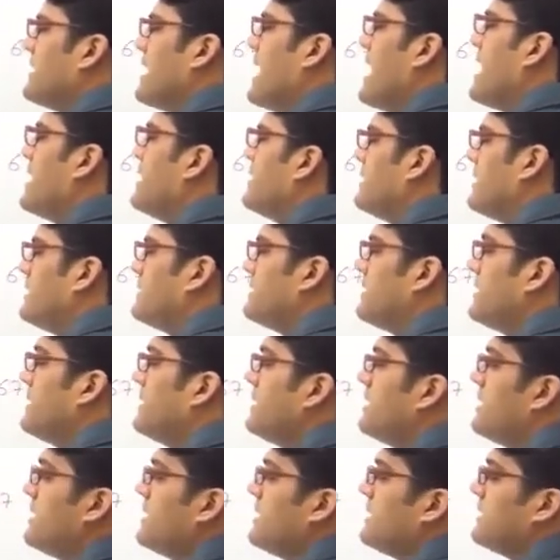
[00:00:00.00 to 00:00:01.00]
Can and this
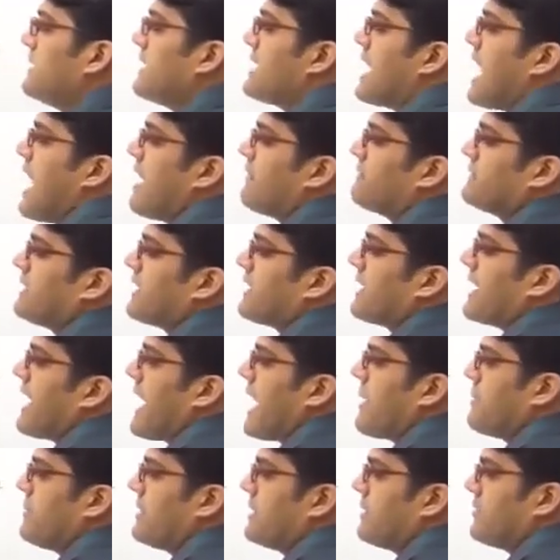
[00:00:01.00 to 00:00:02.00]
thing. Then after
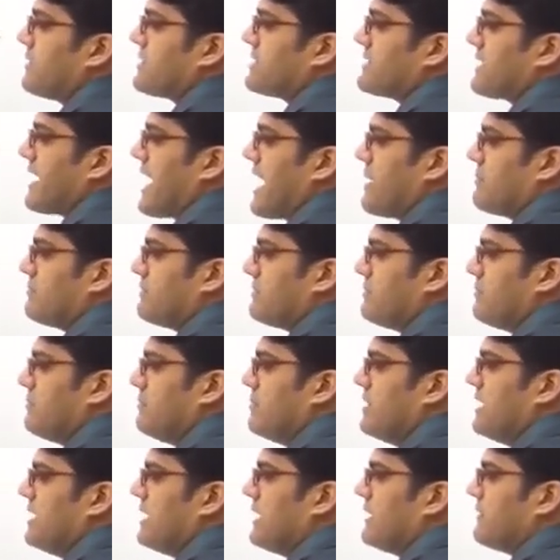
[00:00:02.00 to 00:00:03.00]
wrap it was ram.
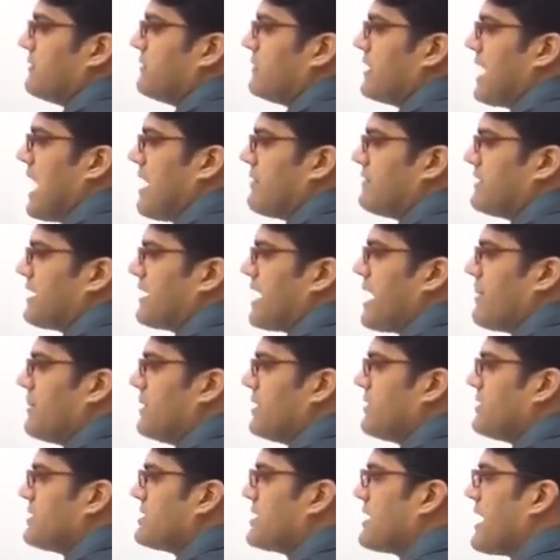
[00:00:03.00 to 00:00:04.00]
Be careful. After wrap
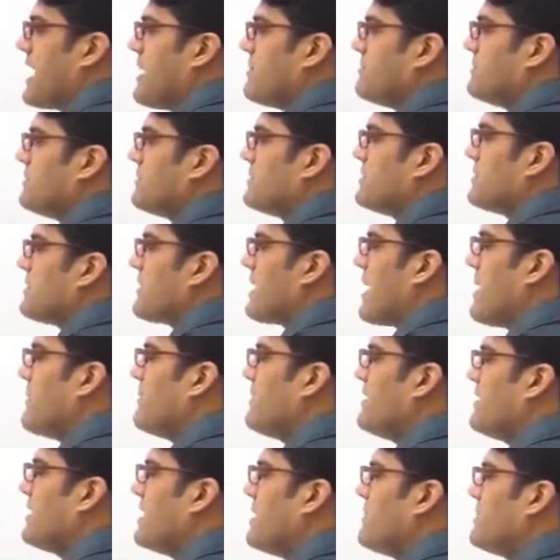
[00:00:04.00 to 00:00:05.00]
it was ram. So
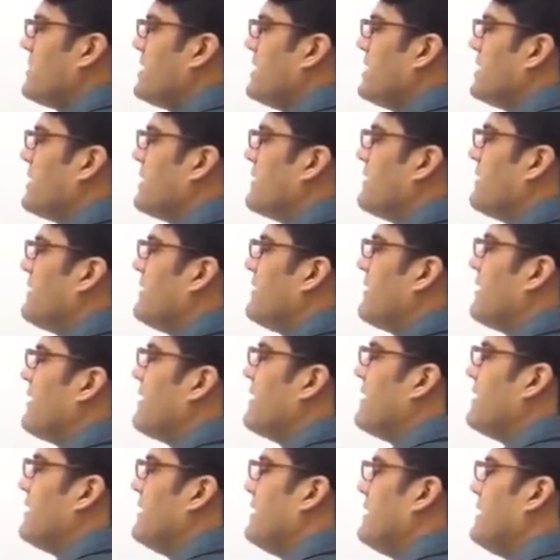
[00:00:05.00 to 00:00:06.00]
ram will come here
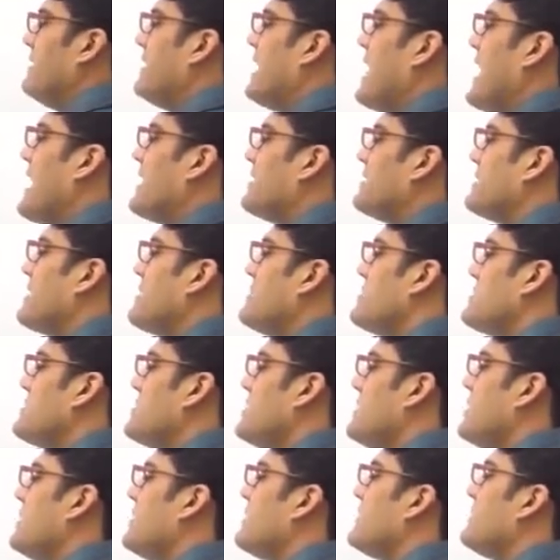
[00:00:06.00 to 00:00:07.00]
land comes
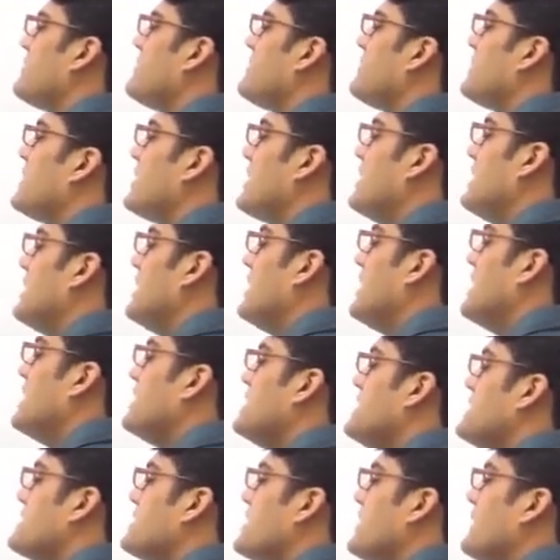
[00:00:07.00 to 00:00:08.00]
here,
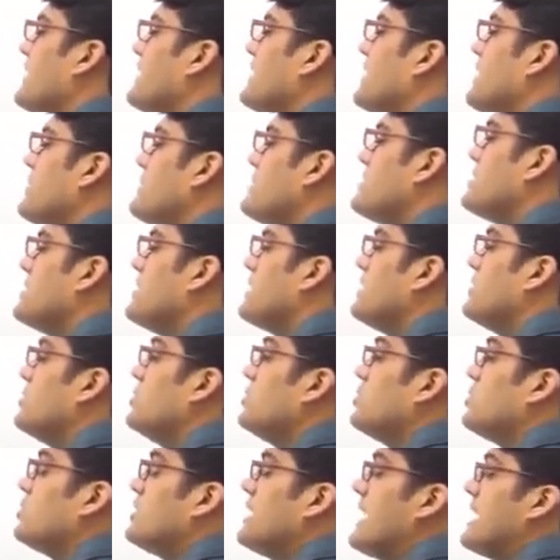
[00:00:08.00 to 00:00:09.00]
87 comes here.
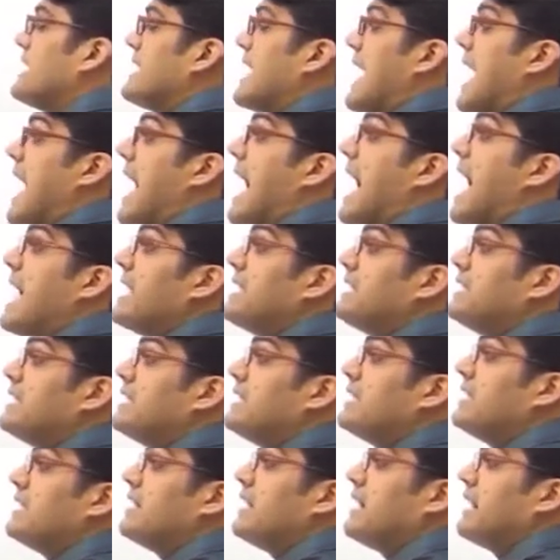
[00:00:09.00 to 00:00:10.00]
You know that Anne
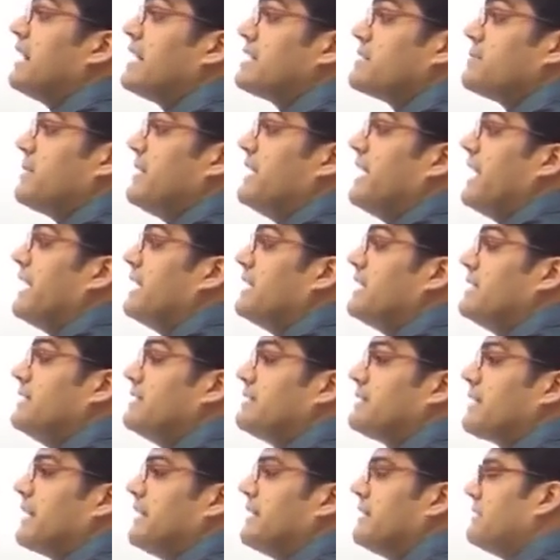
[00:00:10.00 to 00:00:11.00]
has been taken
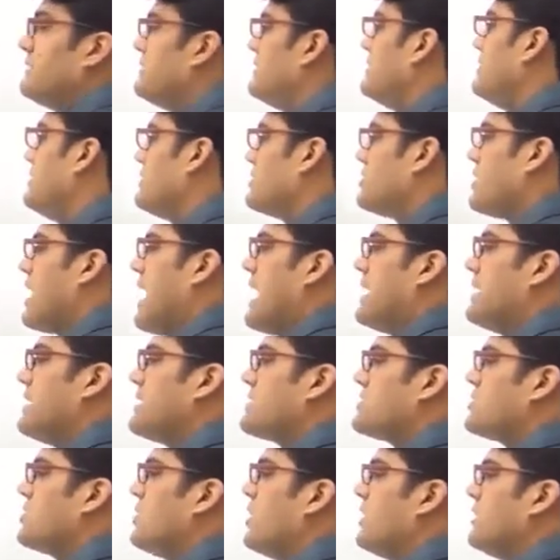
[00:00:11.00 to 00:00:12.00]
inside. So an
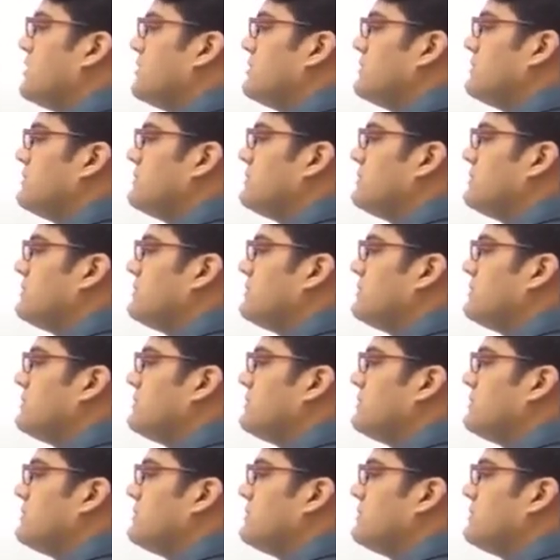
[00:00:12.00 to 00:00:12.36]
has gone.